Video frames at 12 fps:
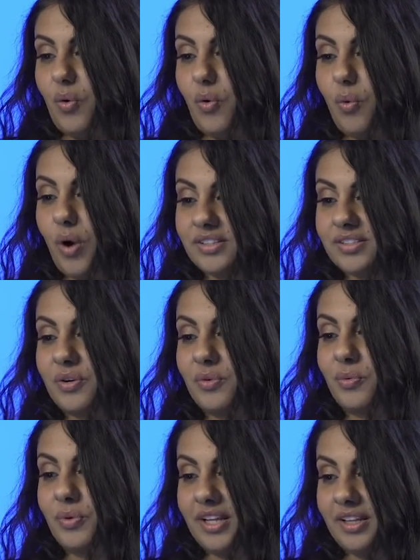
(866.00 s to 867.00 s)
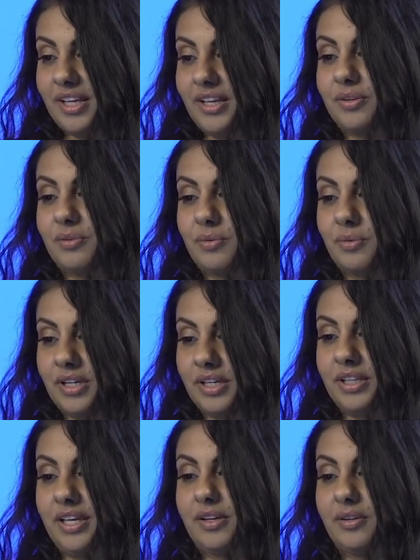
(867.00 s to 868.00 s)
Ones that really
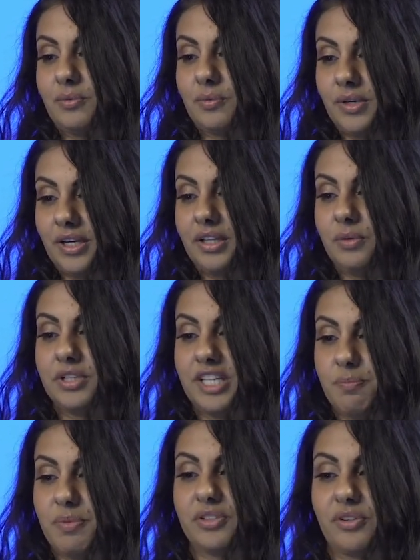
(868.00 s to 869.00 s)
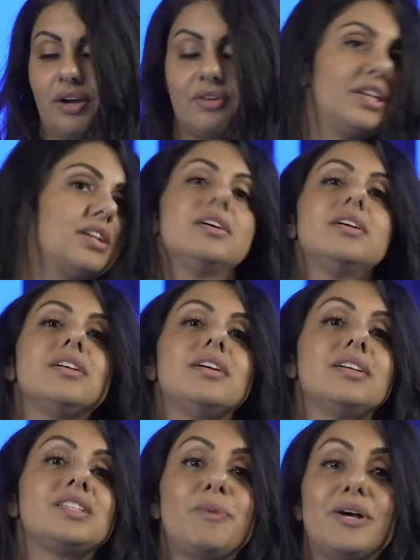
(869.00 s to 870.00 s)
will keep us grounded,
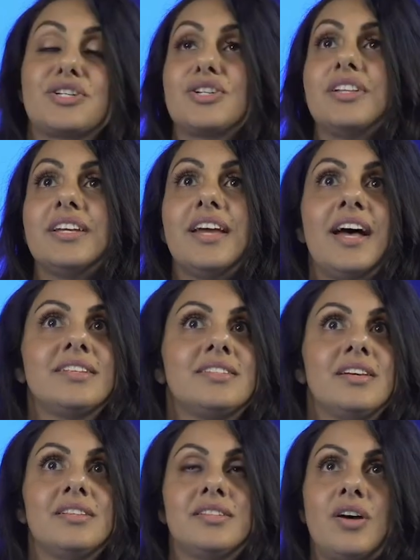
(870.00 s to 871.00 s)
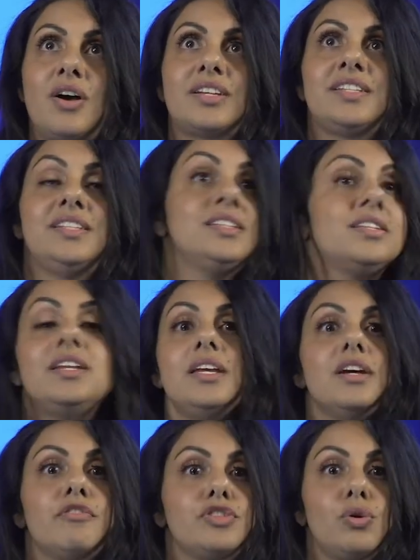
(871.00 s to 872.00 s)
especially as the toxicity
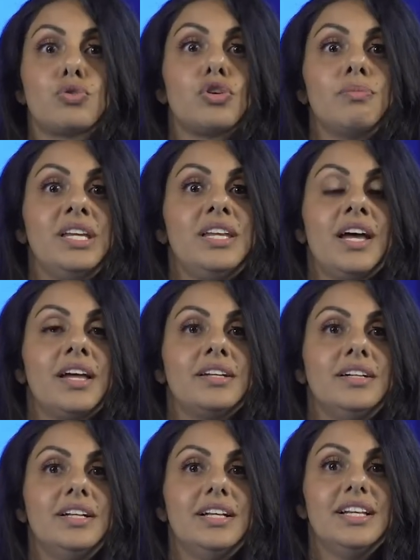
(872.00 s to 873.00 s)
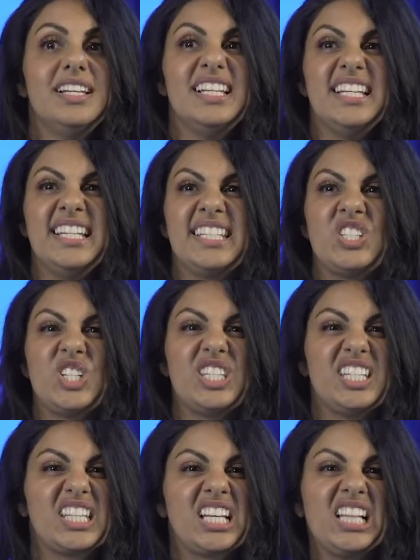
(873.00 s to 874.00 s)
of social media is just
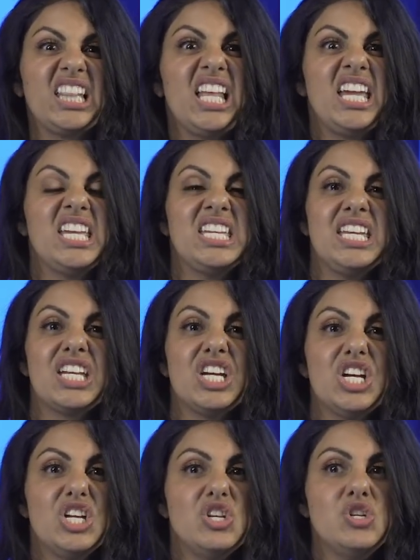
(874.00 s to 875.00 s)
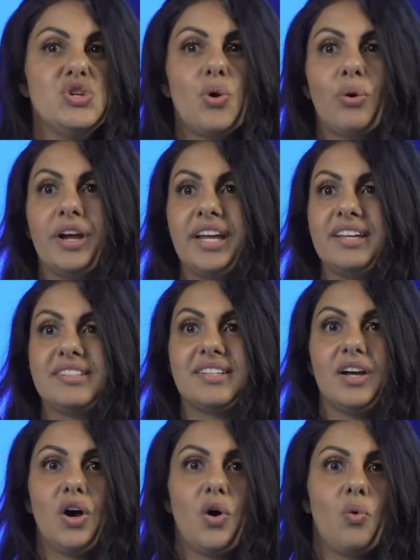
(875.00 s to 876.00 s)
this clanging noise,
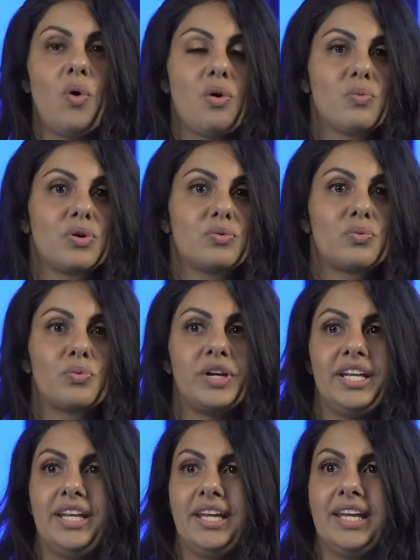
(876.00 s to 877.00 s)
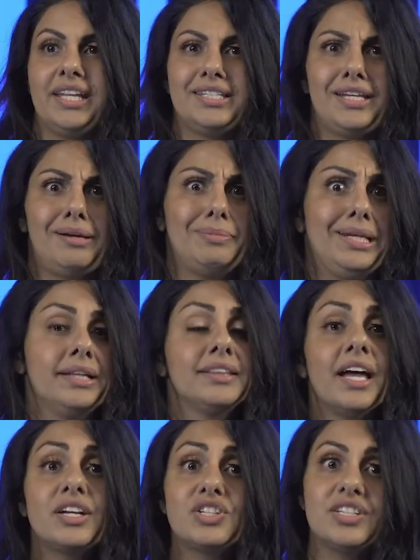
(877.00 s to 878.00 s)
what we're reading,
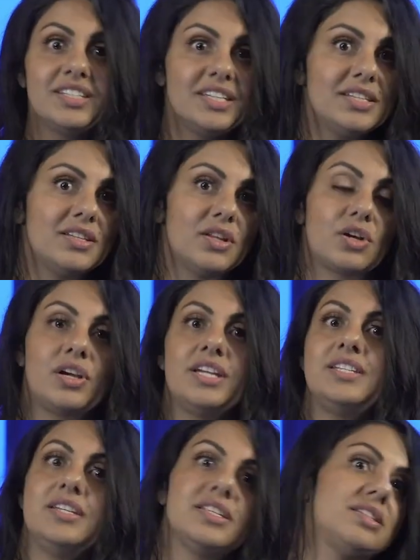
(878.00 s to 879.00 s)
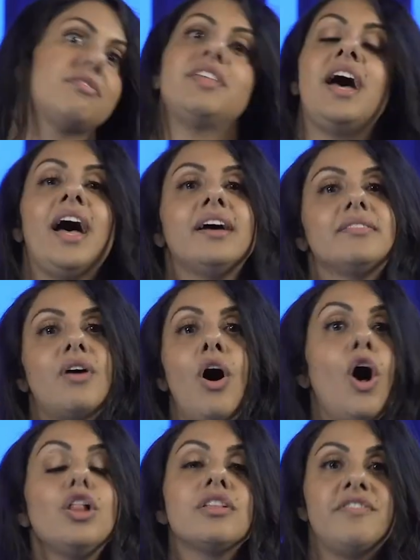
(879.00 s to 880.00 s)
election season, the craziness of that,
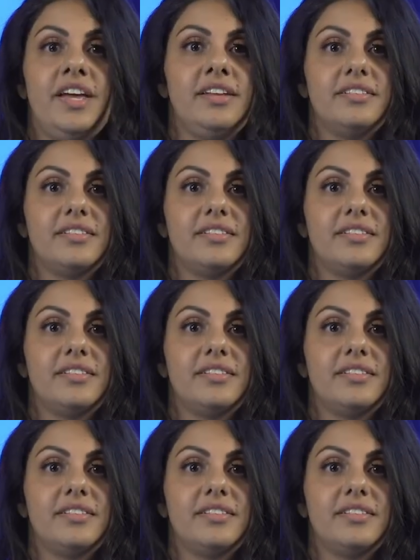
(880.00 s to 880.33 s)
all of it.